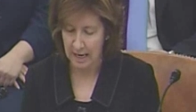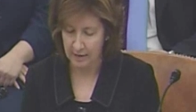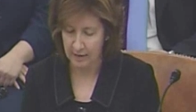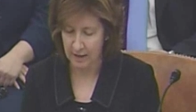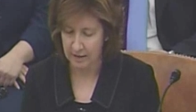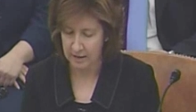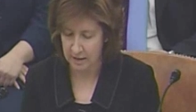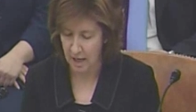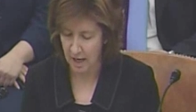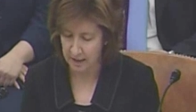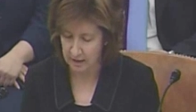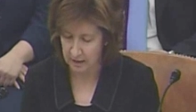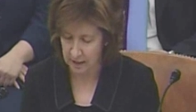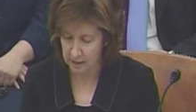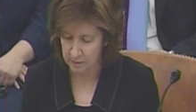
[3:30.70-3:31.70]
and that
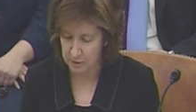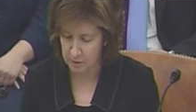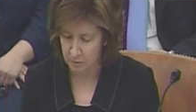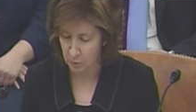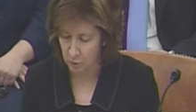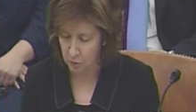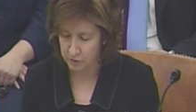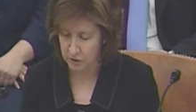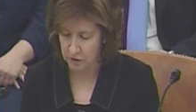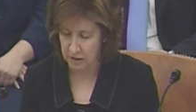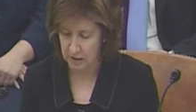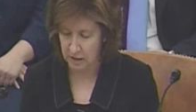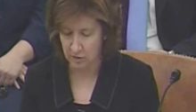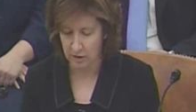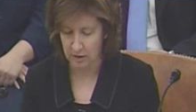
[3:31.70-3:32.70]
denied claims moved to the
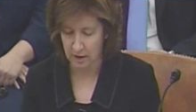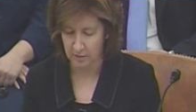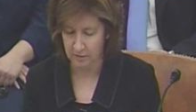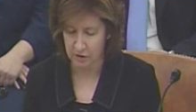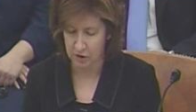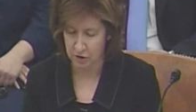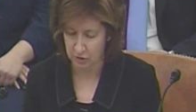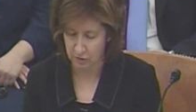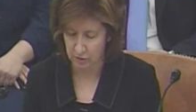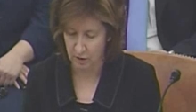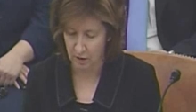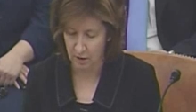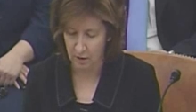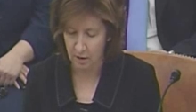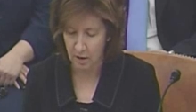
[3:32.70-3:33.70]
hearing level
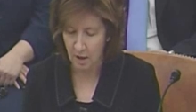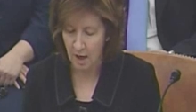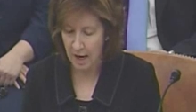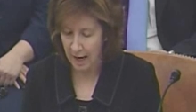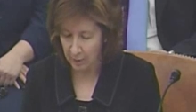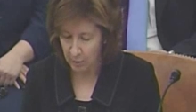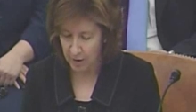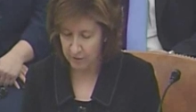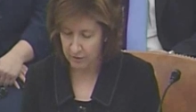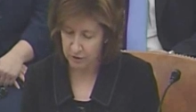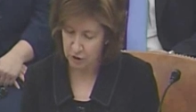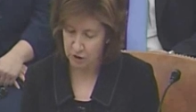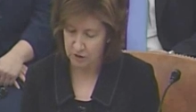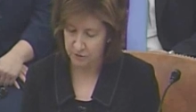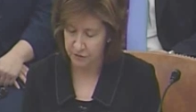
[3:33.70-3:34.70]
sooner. However,
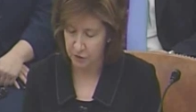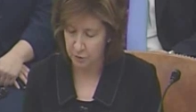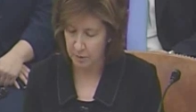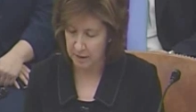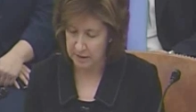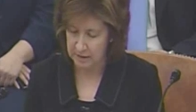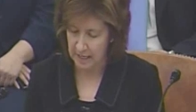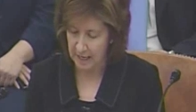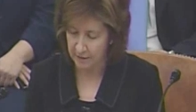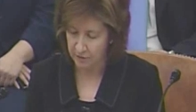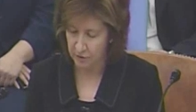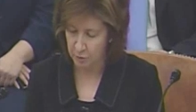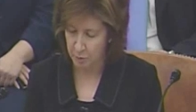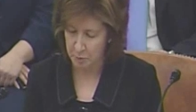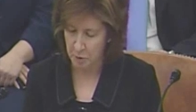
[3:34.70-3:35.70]
just a few months
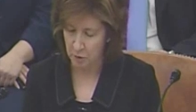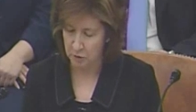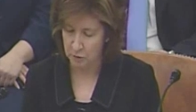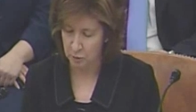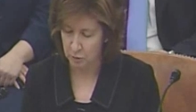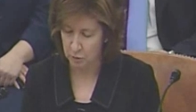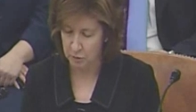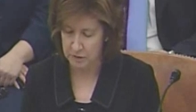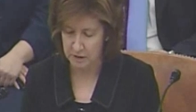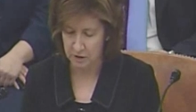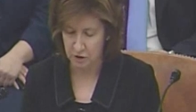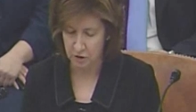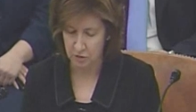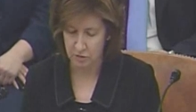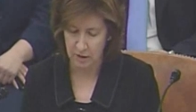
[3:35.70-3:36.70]
after the proposed rule was
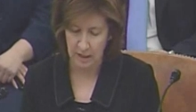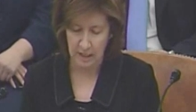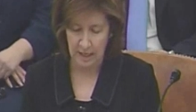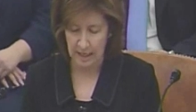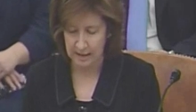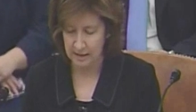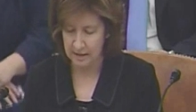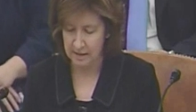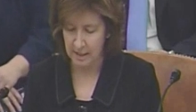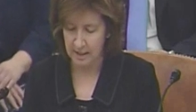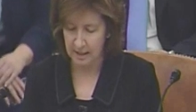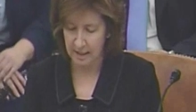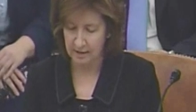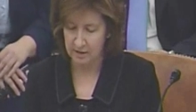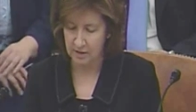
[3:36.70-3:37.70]
issued, SSA
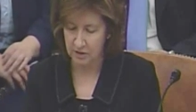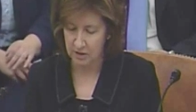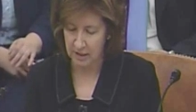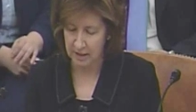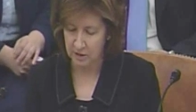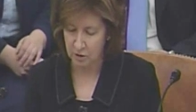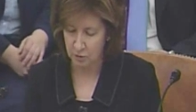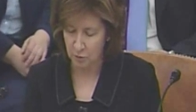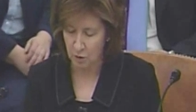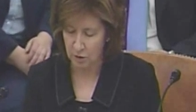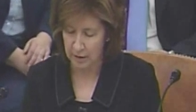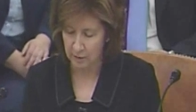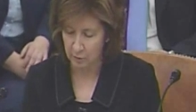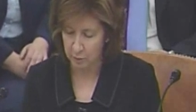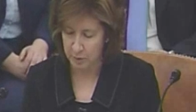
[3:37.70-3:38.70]
announced that the national
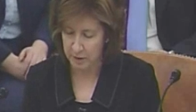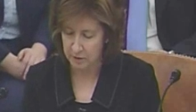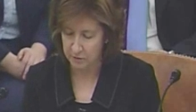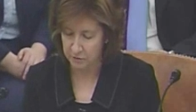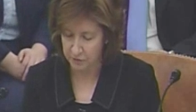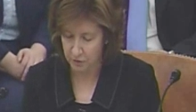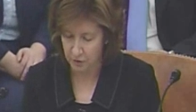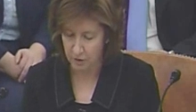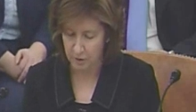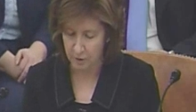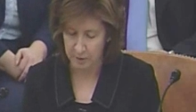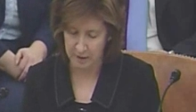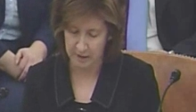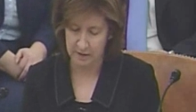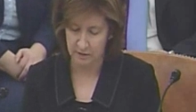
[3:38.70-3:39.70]
rollout would be deferred
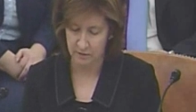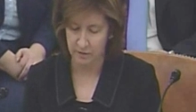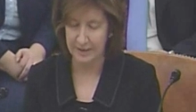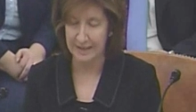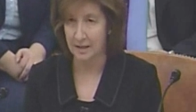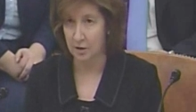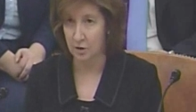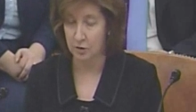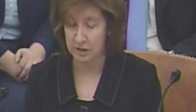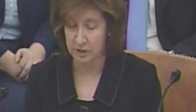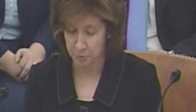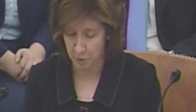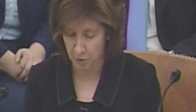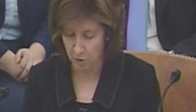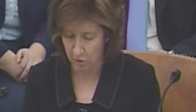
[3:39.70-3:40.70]
because of
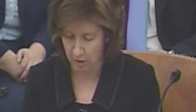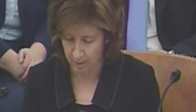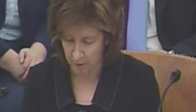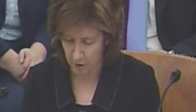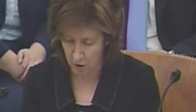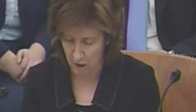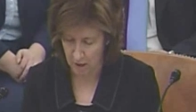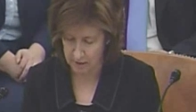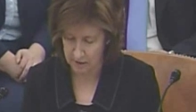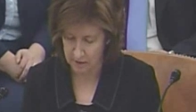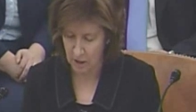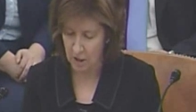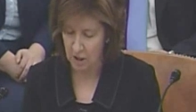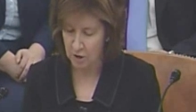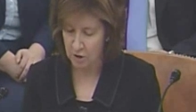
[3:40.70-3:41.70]
increased program costs